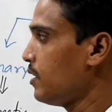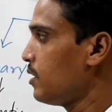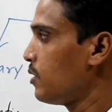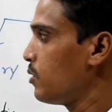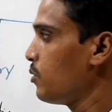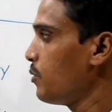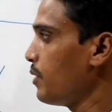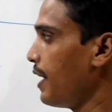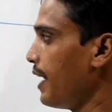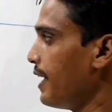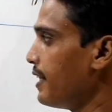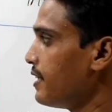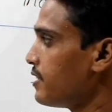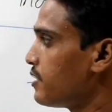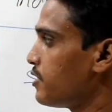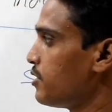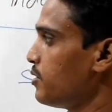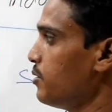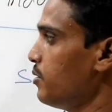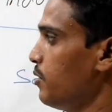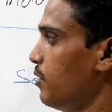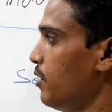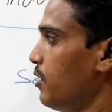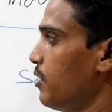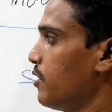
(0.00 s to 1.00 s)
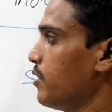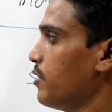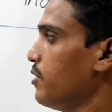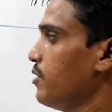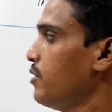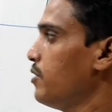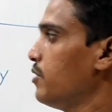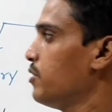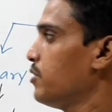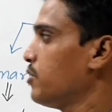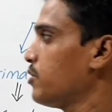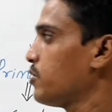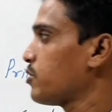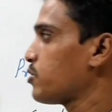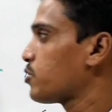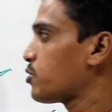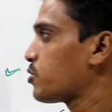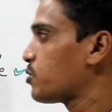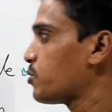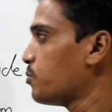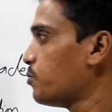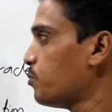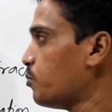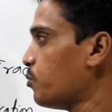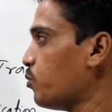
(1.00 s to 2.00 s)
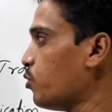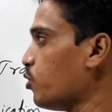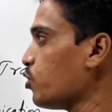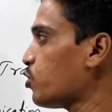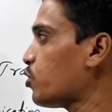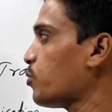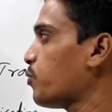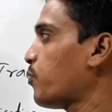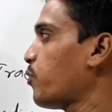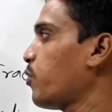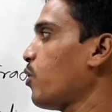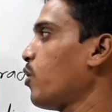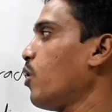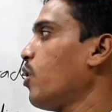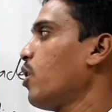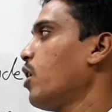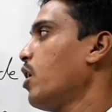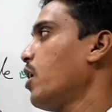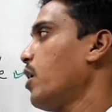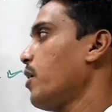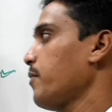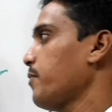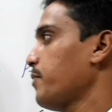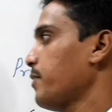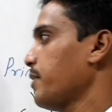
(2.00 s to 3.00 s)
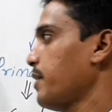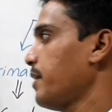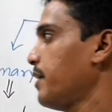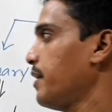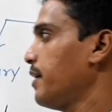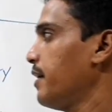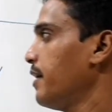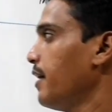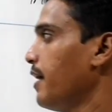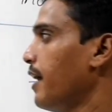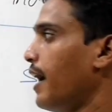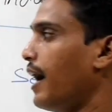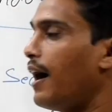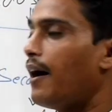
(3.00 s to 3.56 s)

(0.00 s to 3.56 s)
to ensure smooth flow of